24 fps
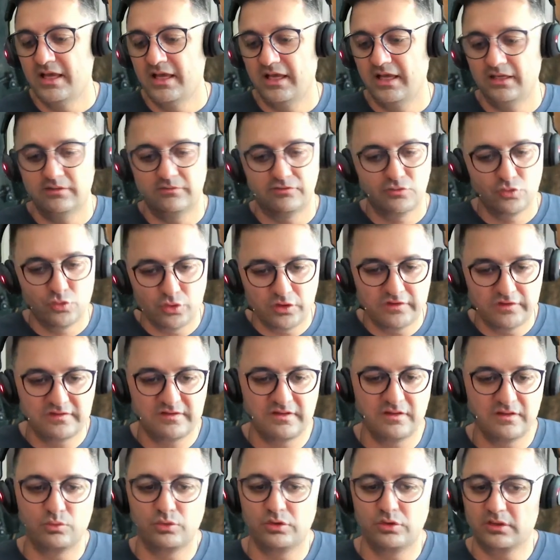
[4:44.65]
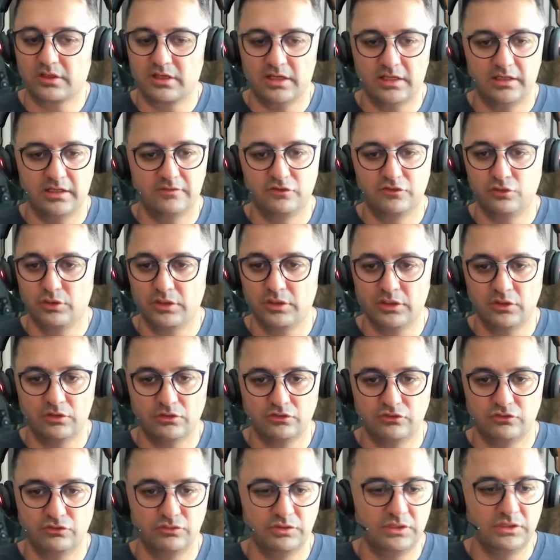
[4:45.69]
And of course, they were kind of doing
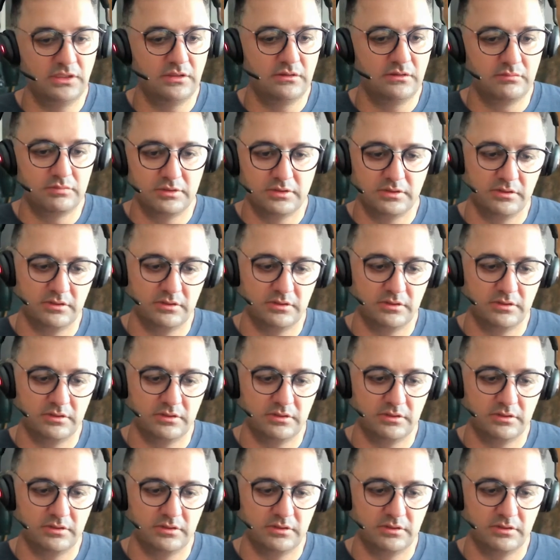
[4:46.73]
on 2D.